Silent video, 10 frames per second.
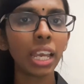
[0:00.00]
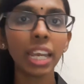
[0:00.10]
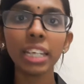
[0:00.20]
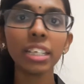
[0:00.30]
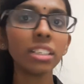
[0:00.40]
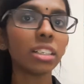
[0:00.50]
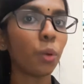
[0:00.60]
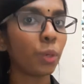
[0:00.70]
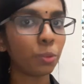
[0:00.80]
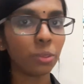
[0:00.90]
And here how
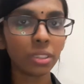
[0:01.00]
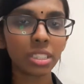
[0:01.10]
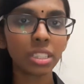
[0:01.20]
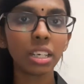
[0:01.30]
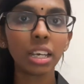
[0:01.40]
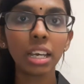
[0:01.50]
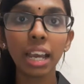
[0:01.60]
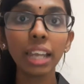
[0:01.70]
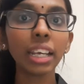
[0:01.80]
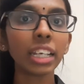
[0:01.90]
it works.
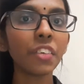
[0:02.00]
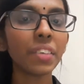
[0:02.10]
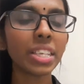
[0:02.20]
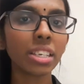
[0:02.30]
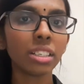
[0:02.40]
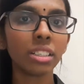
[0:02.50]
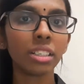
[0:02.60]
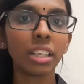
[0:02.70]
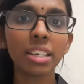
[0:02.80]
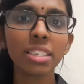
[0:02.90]
At activity center,
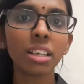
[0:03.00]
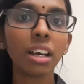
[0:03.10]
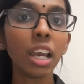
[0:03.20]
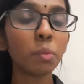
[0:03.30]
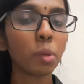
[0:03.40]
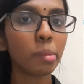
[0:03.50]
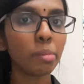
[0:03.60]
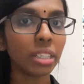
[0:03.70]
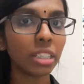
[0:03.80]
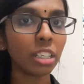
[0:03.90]
there is a high
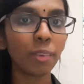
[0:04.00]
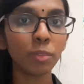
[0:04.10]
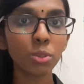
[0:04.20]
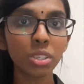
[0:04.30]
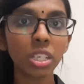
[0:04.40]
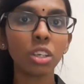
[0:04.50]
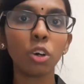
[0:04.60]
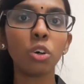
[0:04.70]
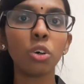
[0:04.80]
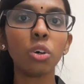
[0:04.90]
probability of losing
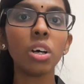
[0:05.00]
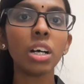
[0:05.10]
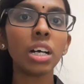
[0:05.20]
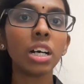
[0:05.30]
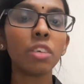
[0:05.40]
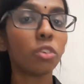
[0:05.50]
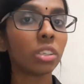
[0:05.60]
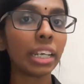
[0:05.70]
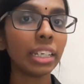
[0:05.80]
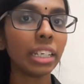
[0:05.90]
or
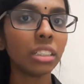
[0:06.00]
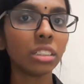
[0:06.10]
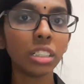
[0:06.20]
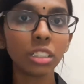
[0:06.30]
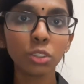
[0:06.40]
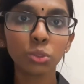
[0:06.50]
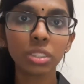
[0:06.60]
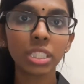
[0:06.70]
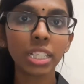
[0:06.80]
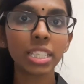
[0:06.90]
forgetting the written route,
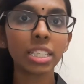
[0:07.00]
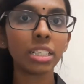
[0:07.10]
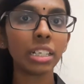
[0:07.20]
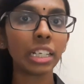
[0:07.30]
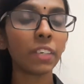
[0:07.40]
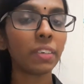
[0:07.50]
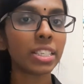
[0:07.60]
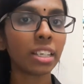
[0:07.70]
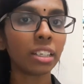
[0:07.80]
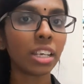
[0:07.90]
since the activity
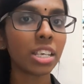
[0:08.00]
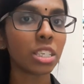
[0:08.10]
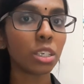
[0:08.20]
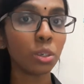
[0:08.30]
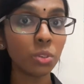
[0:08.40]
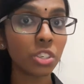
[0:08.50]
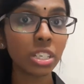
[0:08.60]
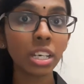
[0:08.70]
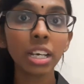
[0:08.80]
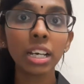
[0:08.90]
center is huge
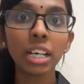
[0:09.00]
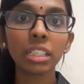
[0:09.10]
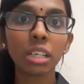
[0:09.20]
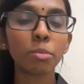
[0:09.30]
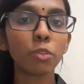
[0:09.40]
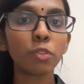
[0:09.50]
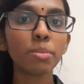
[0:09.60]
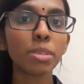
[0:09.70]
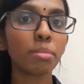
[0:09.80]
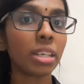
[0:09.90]
that
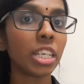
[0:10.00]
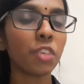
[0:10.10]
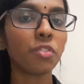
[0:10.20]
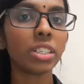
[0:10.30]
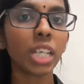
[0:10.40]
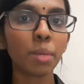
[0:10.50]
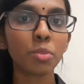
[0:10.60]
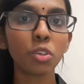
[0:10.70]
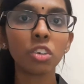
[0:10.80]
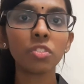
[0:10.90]
performs many different
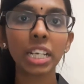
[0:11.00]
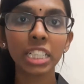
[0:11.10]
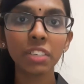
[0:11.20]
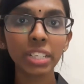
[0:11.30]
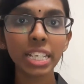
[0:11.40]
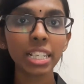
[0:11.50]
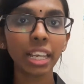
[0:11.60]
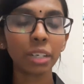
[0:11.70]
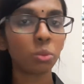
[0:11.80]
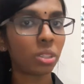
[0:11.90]
types of activities
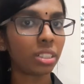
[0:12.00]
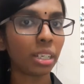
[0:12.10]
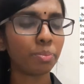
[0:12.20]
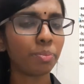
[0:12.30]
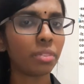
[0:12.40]
at one time.